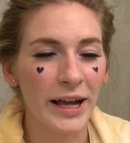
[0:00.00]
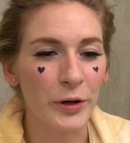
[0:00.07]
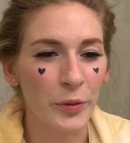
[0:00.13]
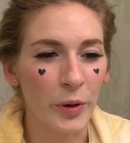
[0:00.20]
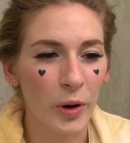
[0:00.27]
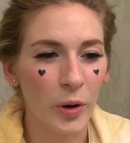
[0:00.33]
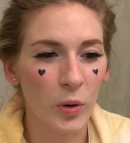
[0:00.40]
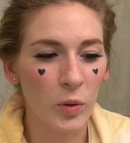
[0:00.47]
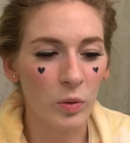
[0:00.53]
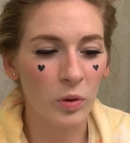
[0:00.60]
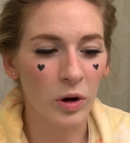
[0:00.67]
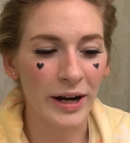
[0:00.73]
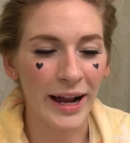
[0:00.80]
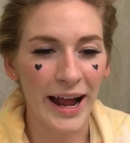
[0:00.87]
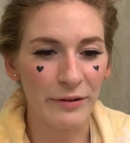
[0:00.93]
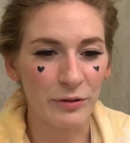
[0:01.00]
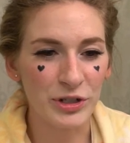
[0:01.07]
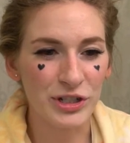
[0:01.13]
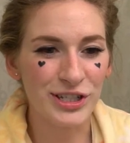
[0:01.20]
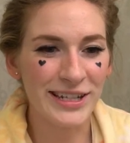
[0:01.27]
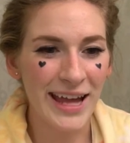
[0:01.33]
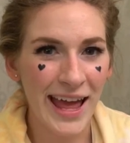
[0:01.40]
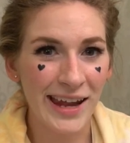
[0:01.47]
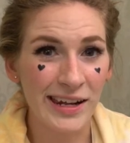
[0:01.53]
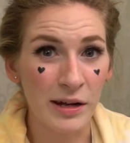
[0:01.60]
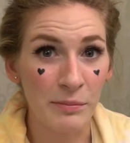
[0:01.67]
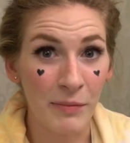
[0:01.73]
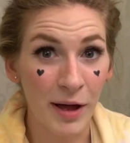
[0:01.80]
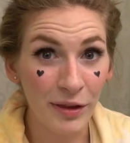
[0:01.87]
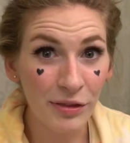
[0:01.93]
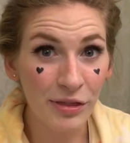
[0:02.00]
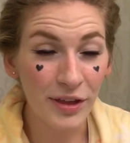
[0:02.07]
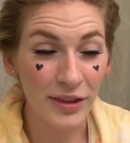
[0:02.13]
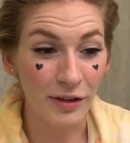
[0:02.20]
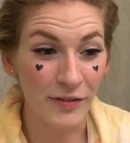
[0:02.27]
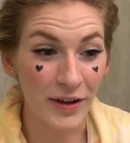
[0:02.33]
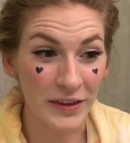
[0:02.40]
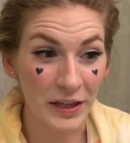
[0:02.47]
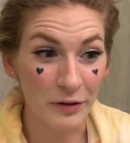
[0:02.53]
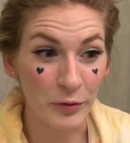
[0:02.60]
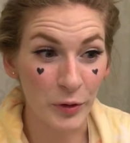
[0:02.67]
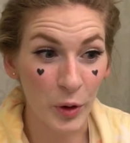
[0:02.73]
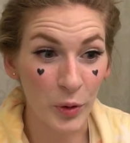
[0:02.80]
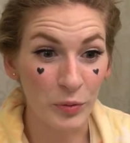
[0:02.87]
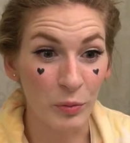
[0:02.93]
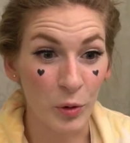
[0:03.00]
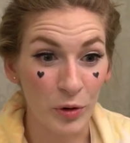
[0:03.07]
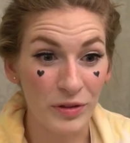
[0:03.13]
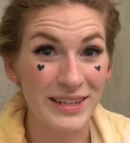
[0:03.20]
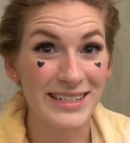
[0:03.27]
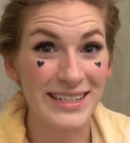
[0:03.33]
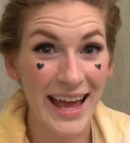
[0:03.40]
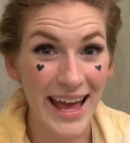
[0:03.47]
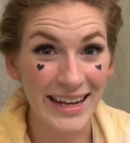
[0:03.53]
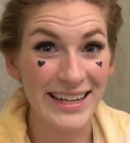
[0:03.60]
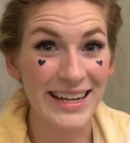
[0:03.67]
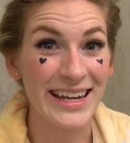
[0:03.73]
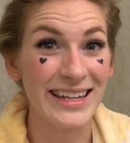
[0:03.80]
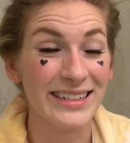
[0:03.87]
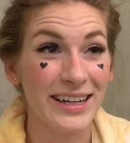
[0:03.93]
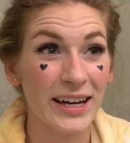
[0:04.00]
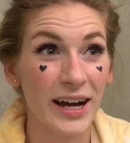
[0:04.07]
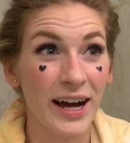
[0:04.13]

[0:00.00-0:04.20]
I grow on average 10 in a month, and the fact that I've grown more than 10 in